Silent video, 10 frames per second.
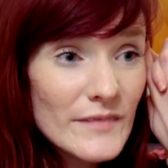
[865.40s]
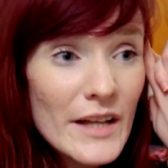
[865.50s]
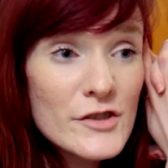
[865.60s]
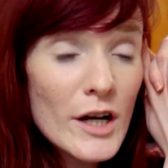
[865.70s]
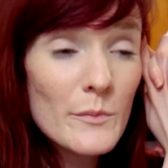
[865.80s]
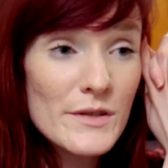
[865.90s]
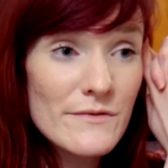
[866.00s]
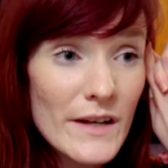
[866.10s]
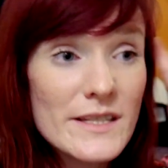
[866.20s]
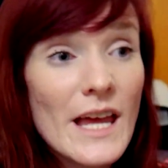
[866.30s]
job was
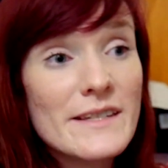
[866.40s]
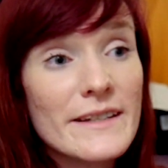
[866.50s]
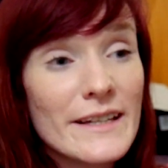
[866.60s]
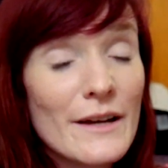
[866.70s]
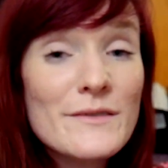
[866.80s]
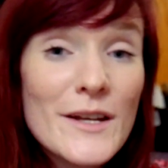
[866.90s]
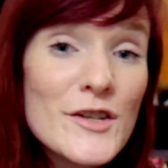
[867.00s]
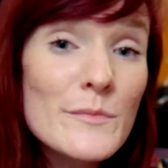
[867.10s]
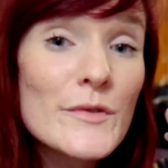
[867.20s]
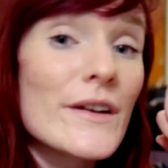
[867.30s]
fantastic, and I was
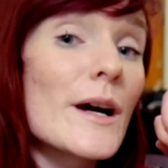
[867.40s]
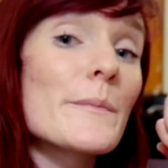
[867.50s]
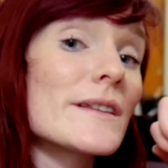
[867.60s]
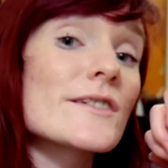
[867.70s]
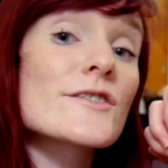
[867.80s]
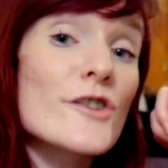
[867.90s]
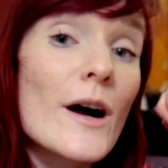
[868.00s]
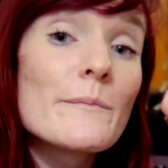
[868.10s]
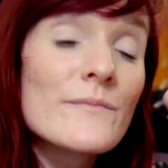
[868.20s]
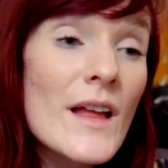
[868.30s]
actually moving up in this
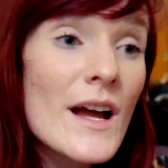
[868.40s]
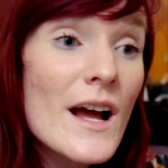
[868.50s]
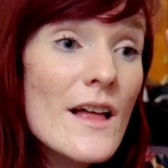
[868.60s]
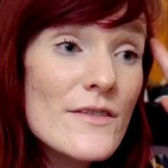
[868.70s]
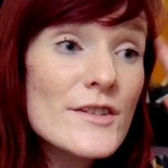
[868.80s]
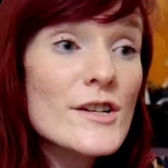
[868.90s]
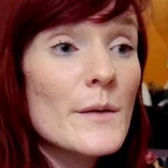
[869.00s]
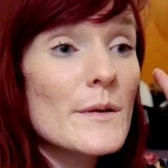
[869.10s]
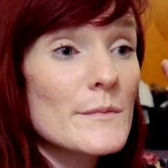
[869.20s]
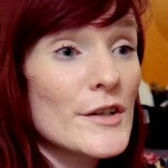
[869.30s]
job. This
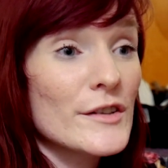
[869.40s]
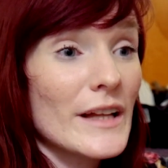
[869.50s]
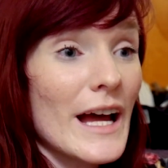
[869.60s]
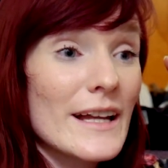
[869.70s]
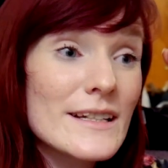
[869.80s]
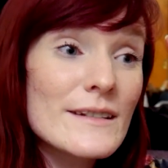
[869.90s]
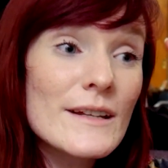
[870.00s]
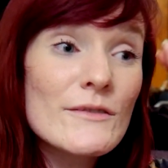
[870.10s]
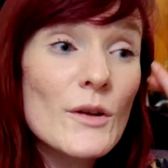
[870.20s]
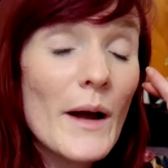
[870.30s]
job that I'm currently at,
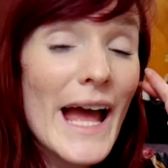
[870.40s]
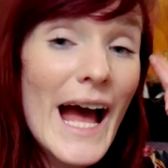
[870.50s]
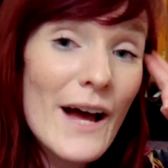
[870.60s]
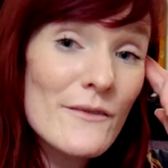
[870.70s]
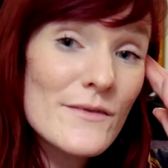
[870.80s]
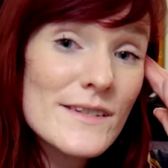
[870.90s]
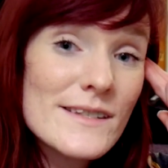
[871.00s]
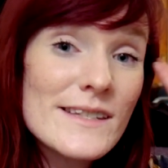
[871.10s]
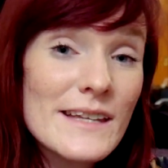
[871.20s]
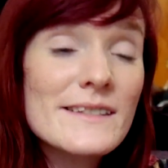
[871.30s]
even though I have
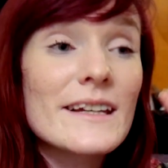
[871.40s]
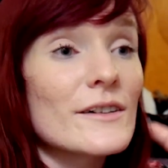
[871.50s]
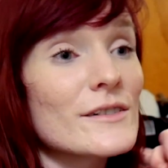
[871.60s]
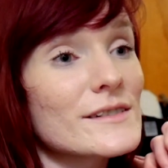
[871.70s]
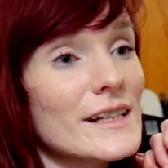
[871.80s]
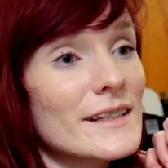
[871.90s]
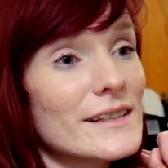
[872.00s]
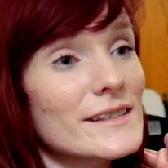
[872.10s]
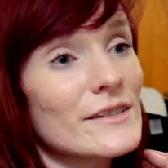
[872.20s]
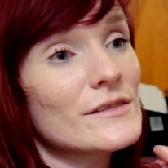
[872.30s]
set skills, and
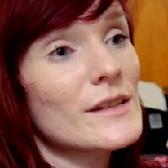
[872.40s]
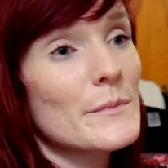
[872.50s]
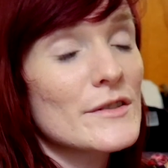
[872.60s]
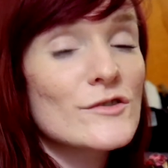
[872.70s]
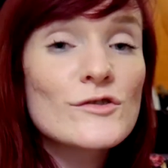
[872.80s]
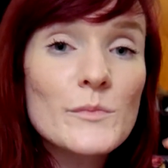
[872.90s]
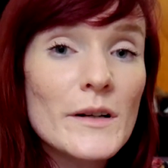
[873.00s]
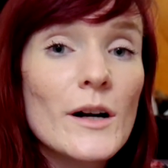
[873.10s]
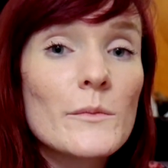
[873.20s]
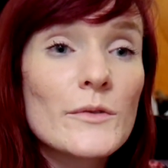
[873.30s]
these skills have been super
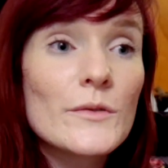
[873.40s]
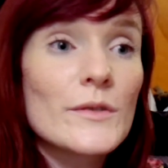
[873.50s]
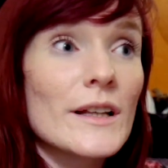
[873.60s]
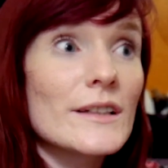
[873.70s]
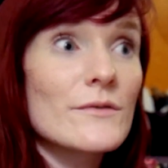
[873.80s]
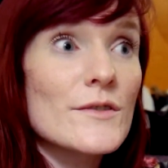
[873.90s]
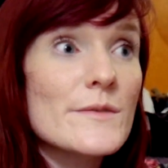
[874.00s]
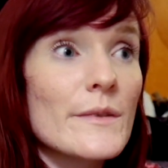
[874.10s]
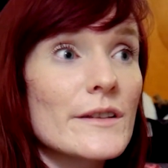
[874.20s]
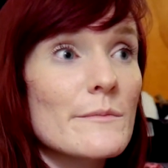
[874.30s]
helpful for like the
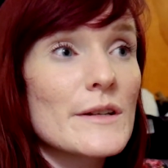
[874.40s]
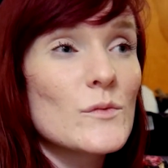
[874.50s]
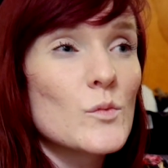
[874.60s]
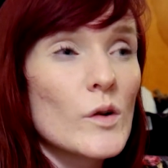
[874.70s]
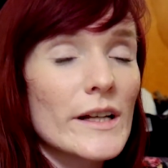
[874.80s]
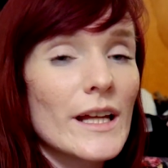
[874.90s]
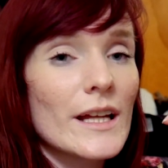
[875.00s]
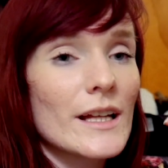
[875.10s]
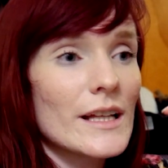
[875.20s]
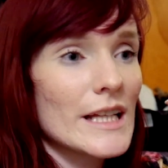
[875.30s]
first month of me
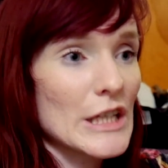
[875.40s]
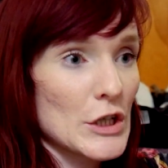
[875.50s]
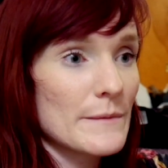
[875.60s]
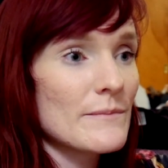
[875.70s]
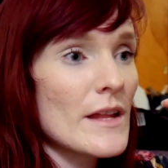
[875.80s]
working here,